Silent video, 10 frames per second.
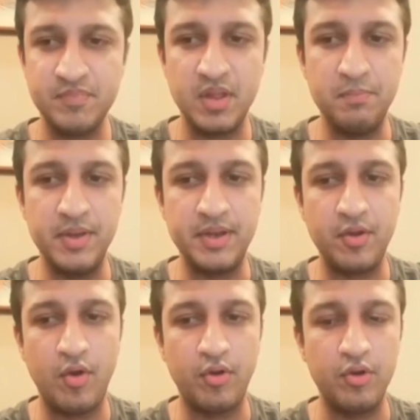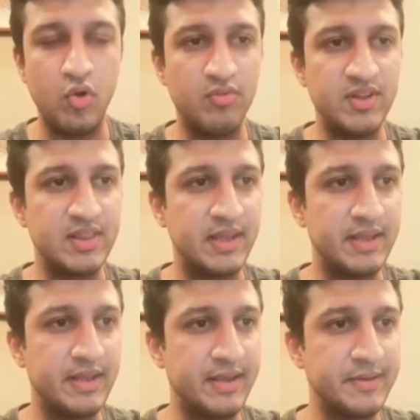a bit on
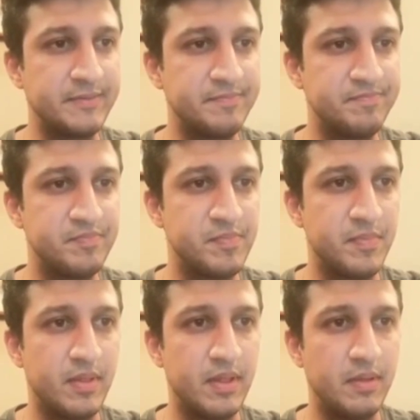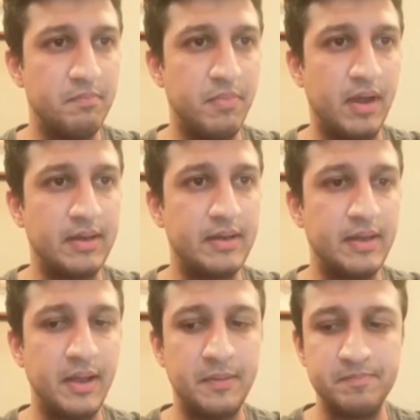overthinking, but
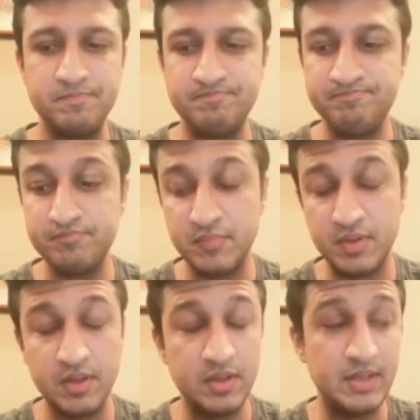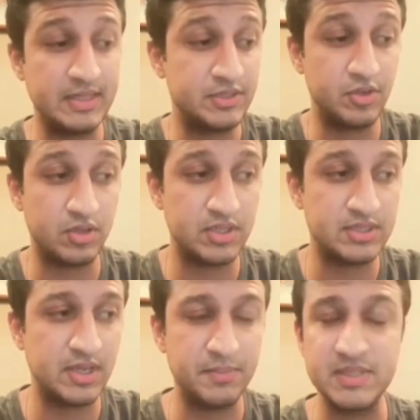that's not the
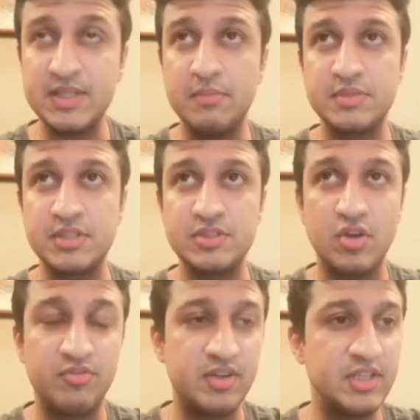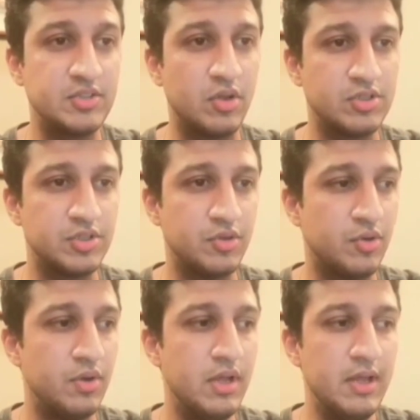sum and substance of it. There's
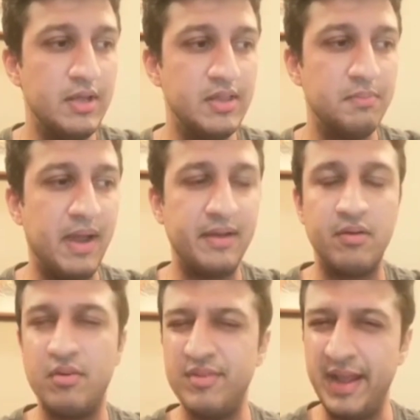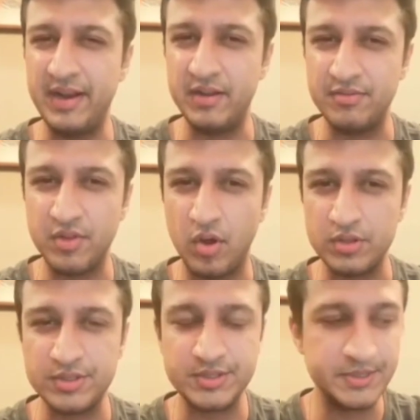also the matter of negative
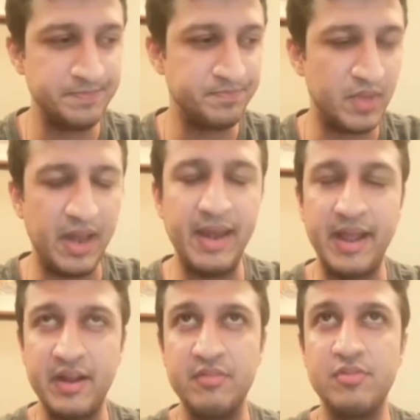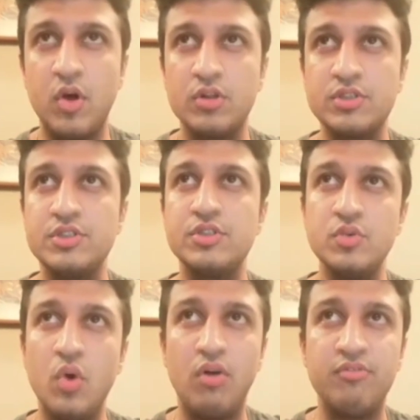thoughts, and negative thoughts
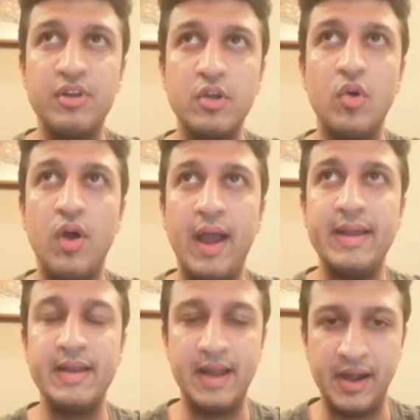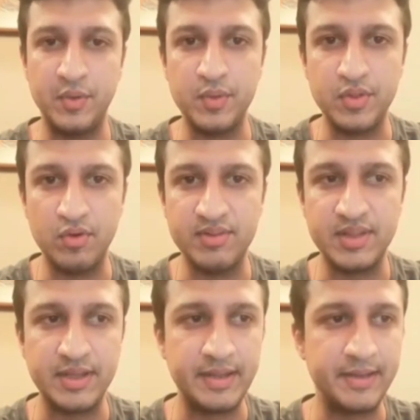do often go hand in hand with
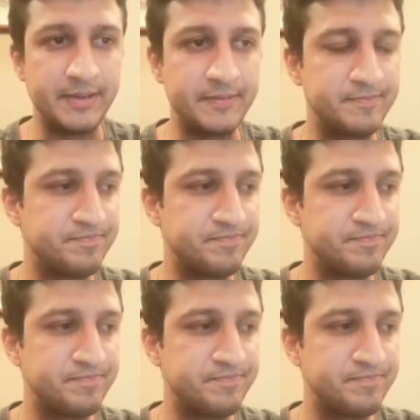overthinking.